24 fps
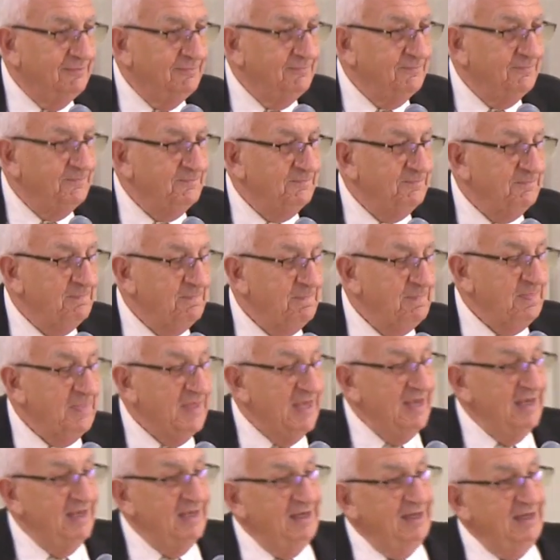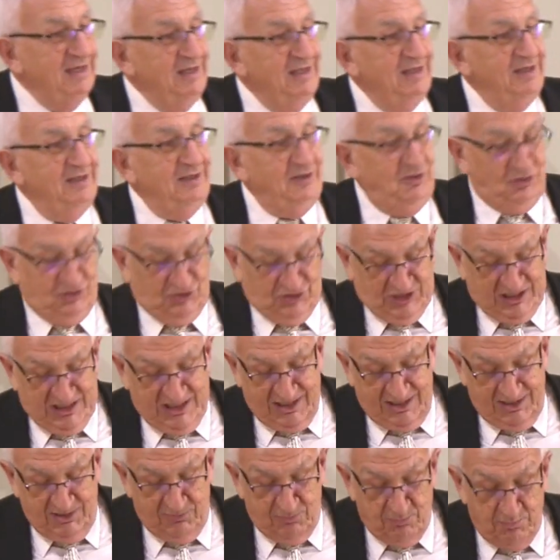When, the way she writes it, it will
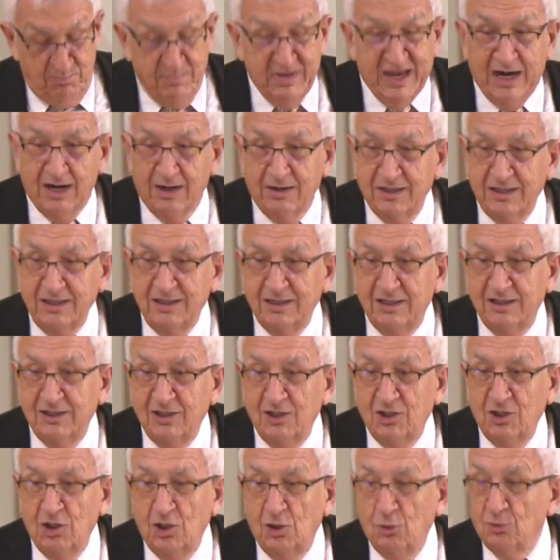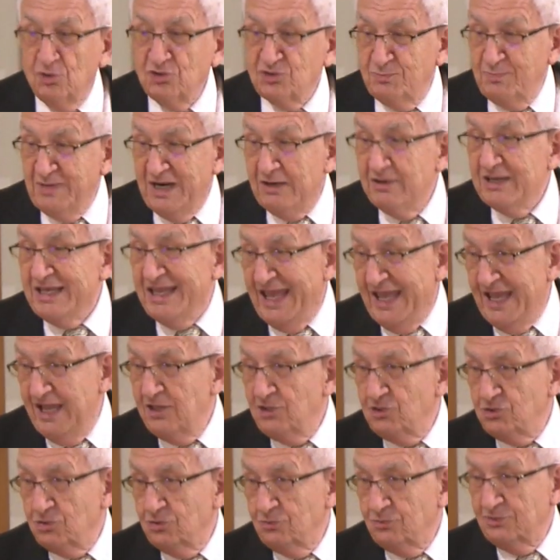last a week. I wish it wouldn't last a week, but
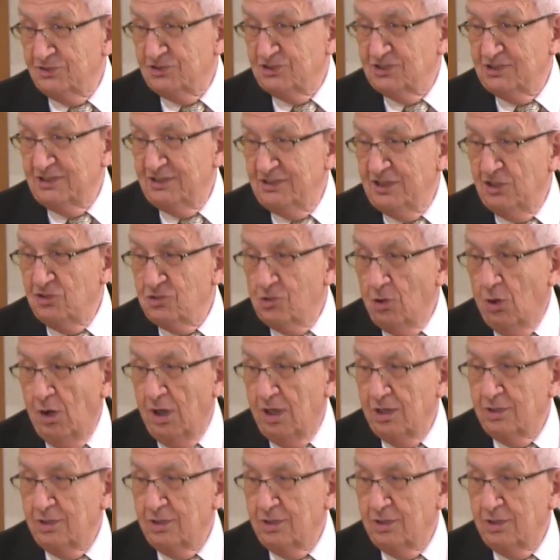I guess it will.